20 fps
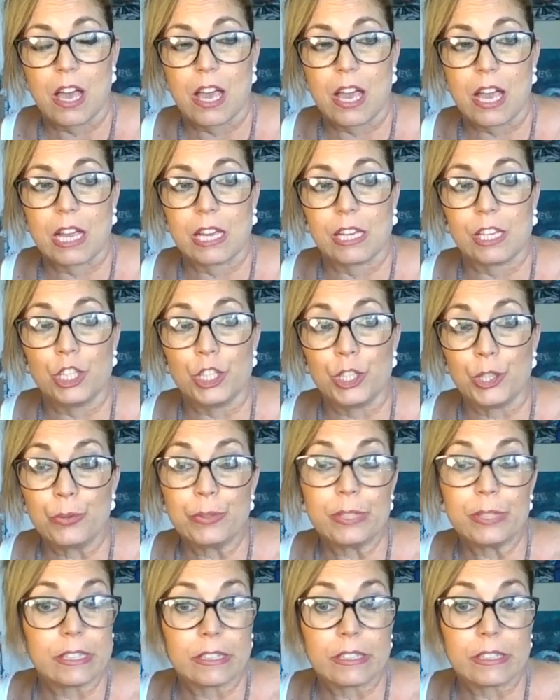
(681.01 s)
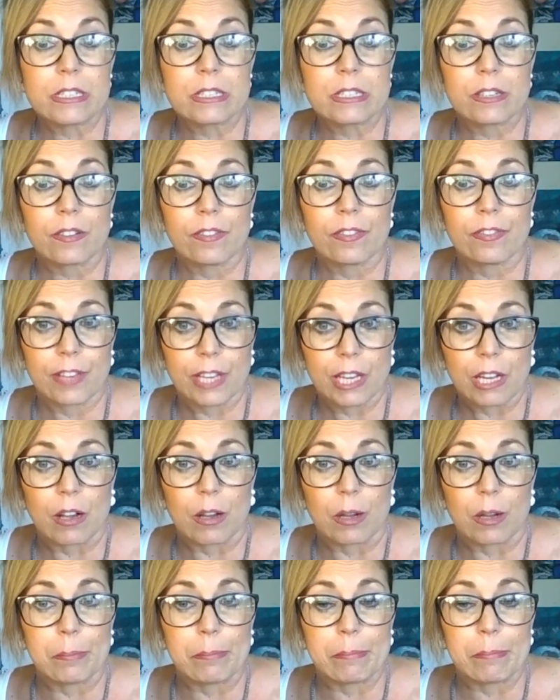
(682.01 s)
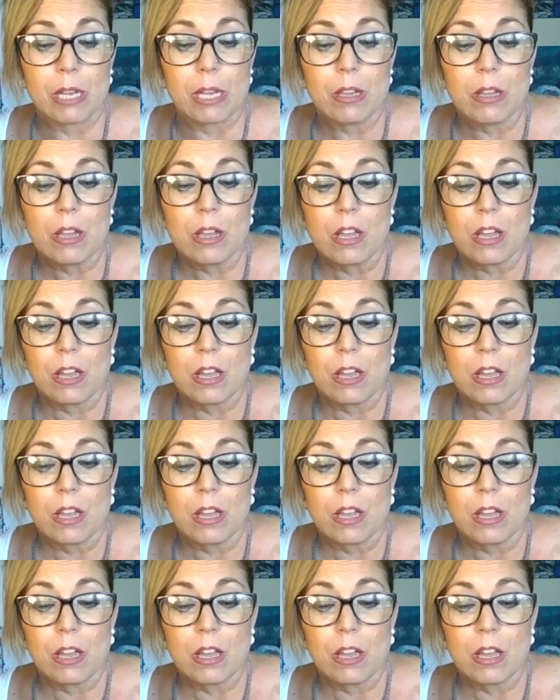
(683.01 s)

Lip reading: a unioned film,